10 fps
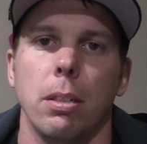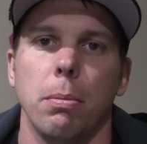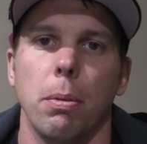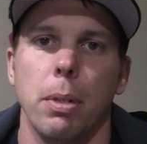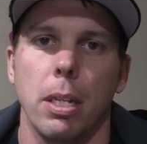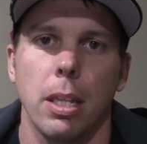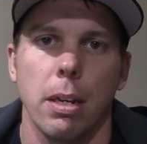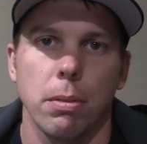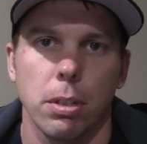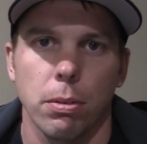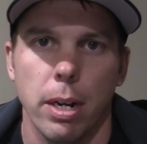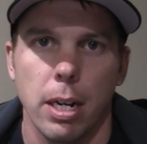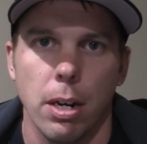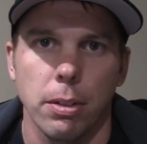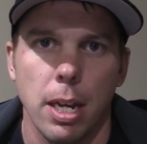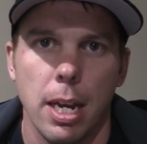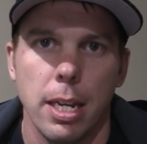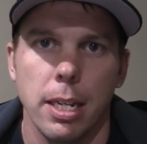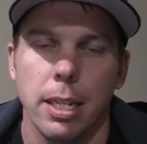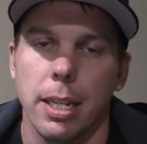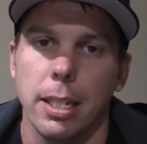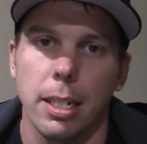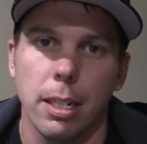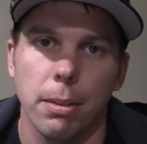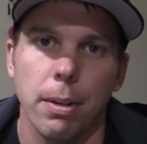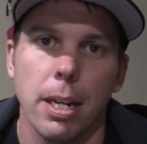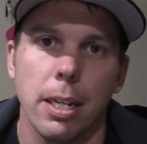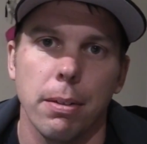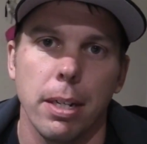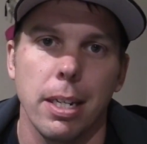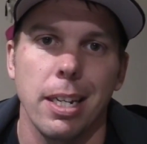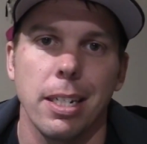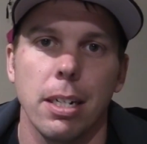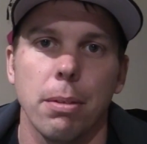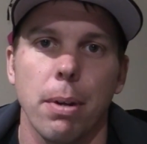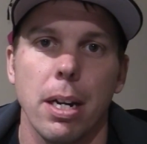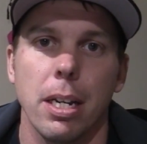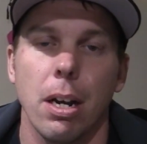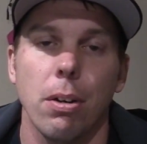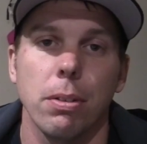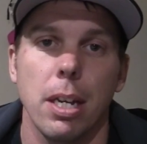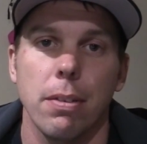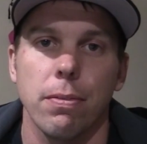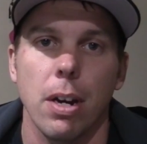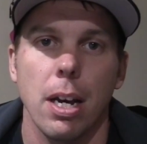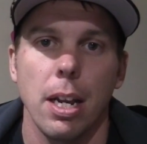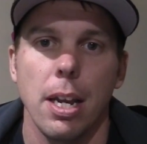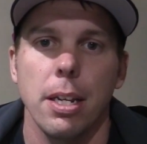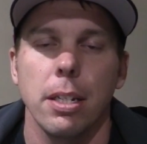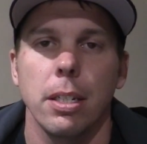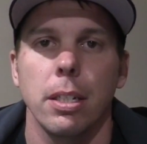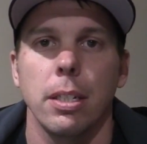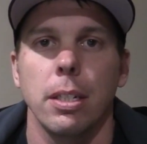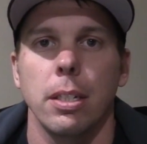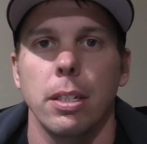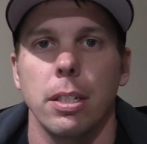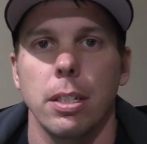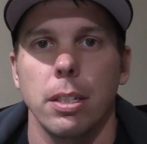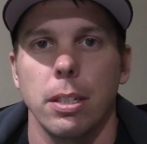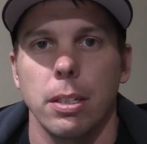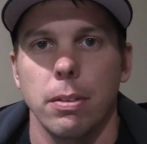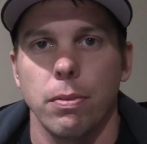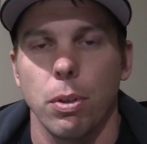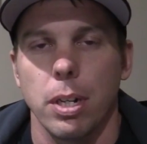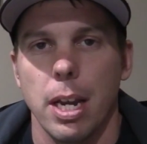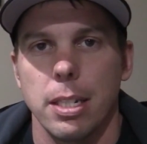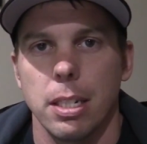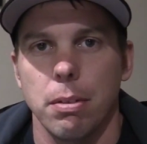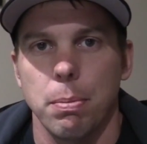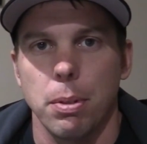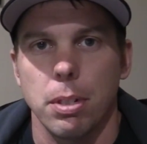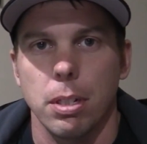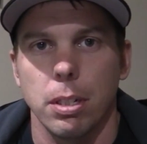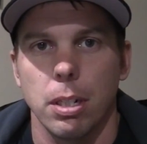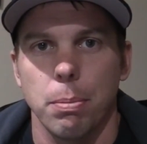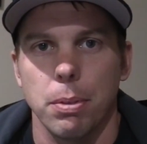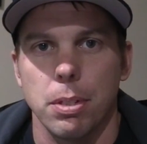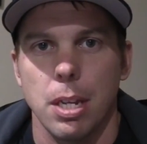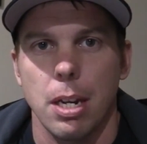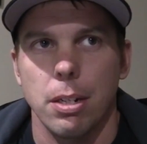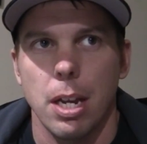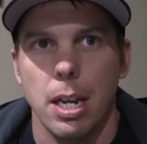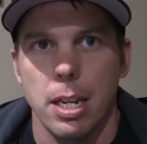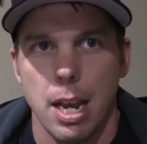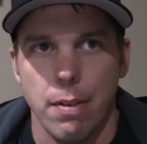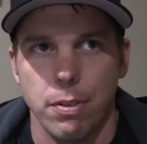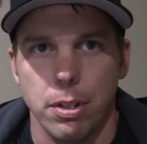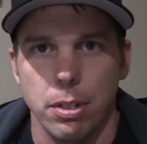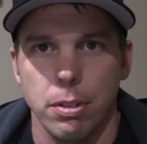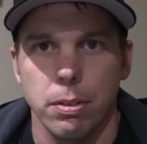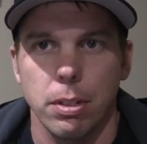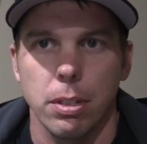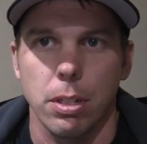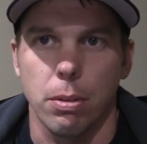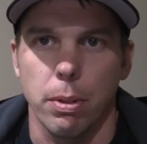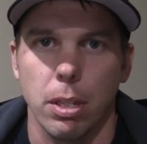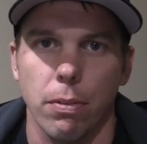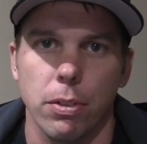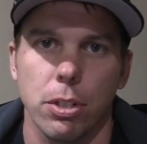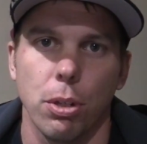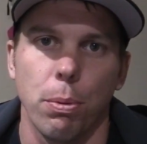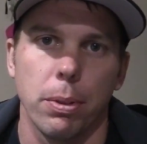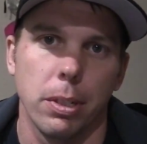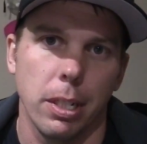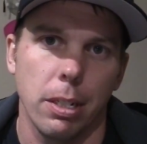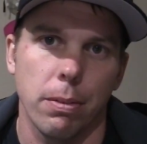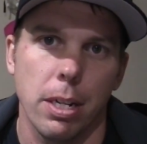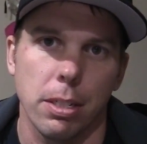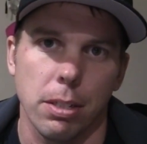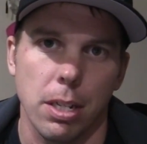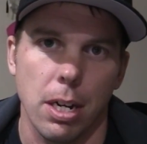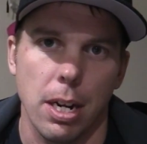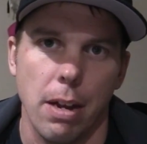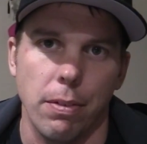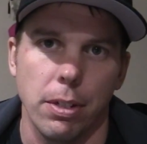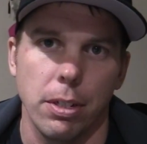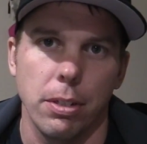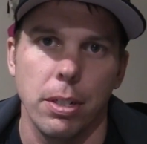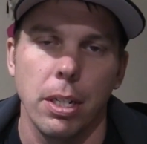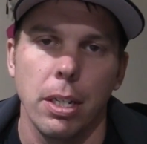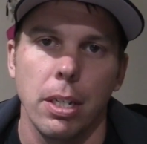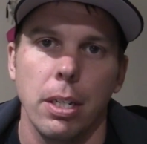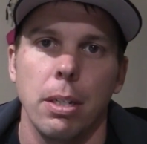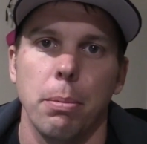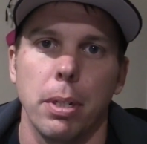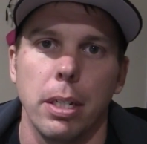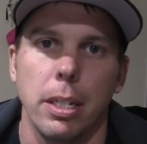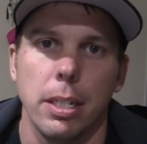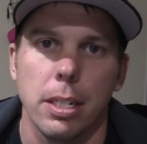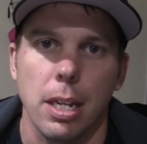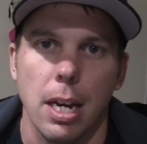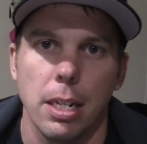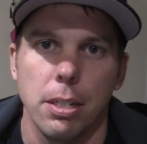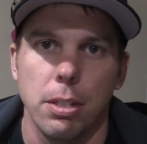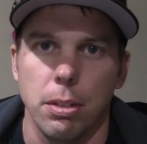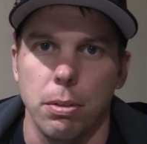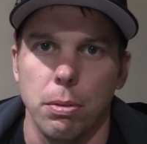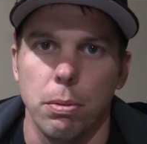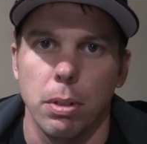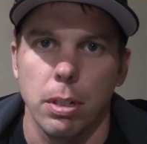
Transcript: But we didn't think it was going to rain all day. It ended up raining all day Friday. Forecast said it was supposed to clear up on Saturday afternoon, so we thought for sure we were going to get the race on Saturday afternoon. But it decided to